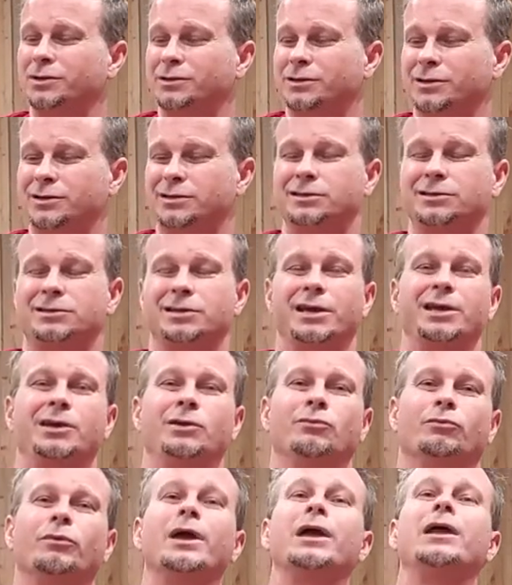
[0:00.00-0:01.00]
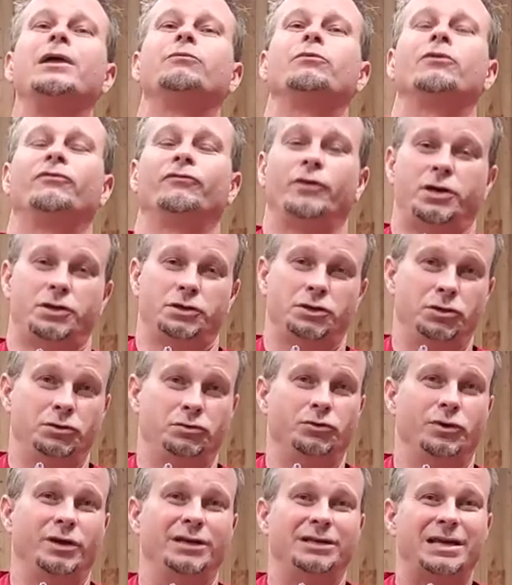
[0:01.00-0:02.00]
this is a great refreshing
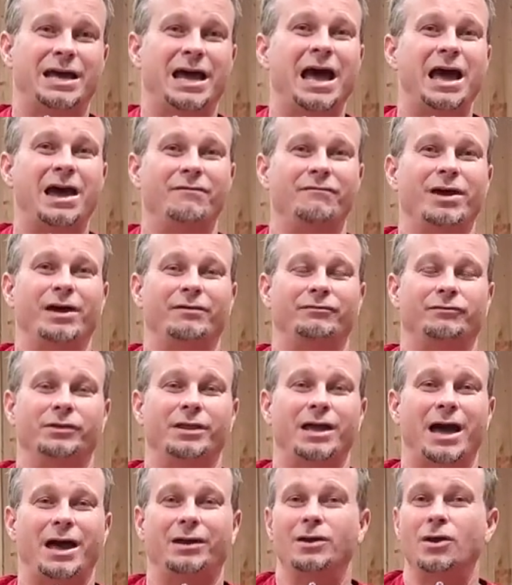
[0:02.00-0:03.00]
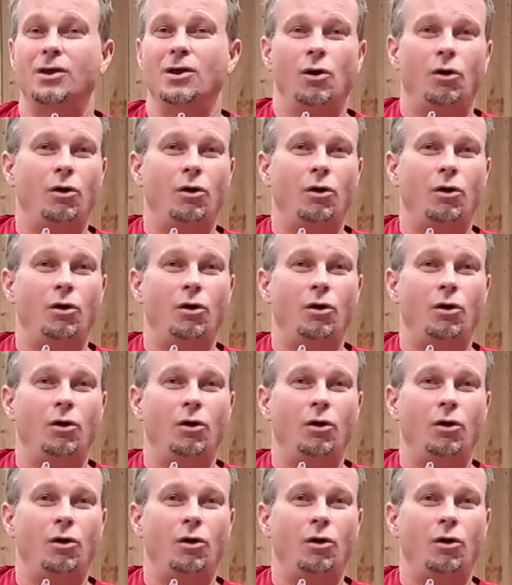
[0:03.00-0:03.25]
drink to have after that.